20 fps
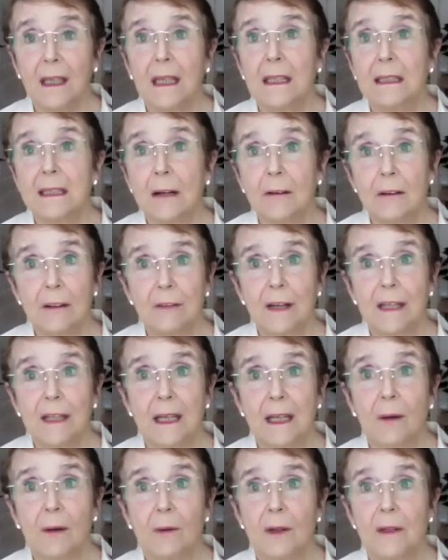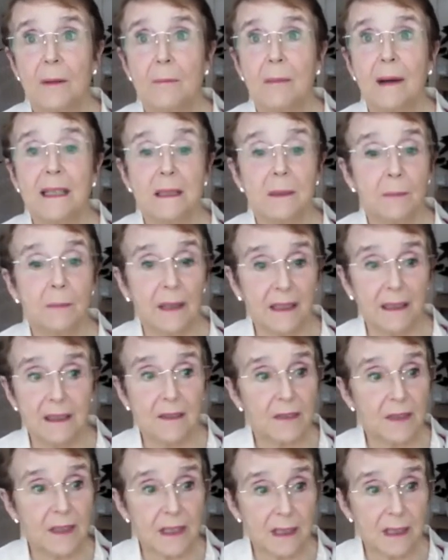terrified to go on a bus
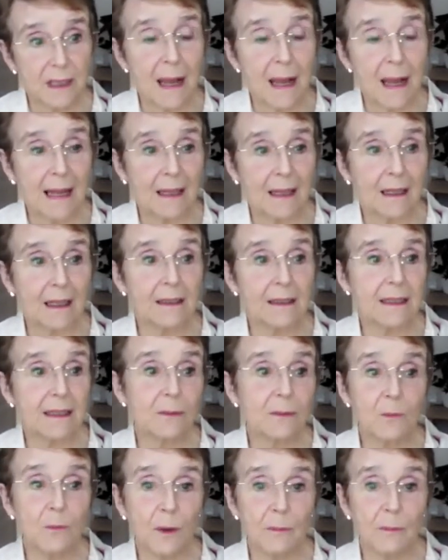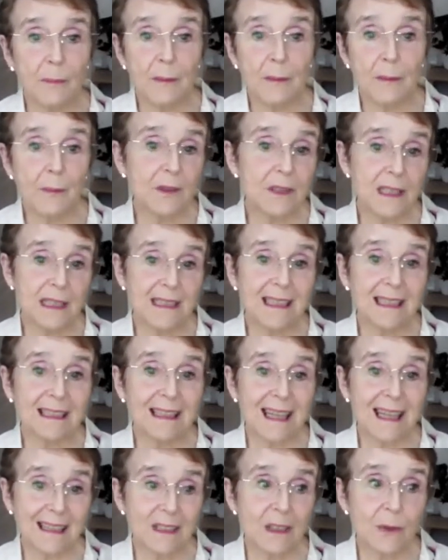because of the smell and didn't want people sitting
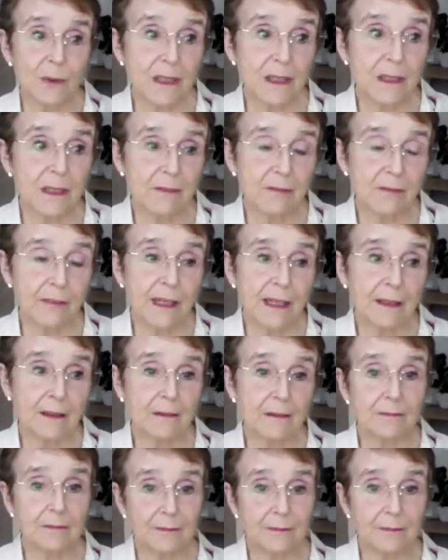next to her to feel